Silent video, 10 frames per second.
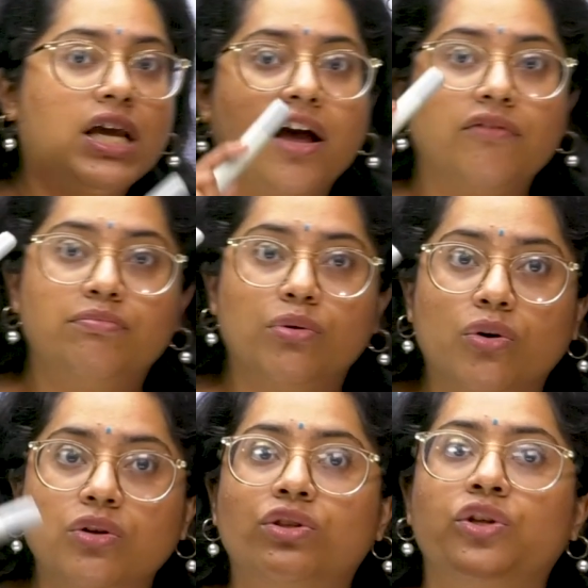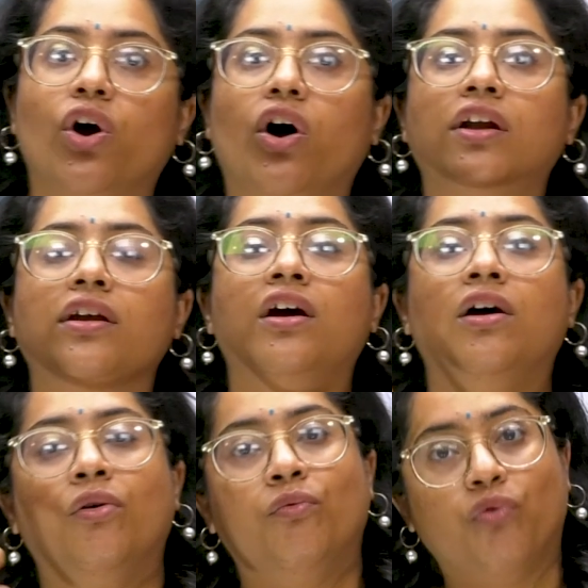have both your
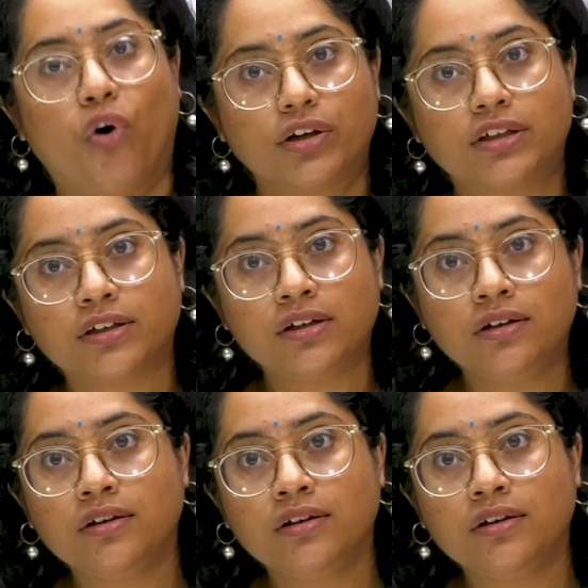water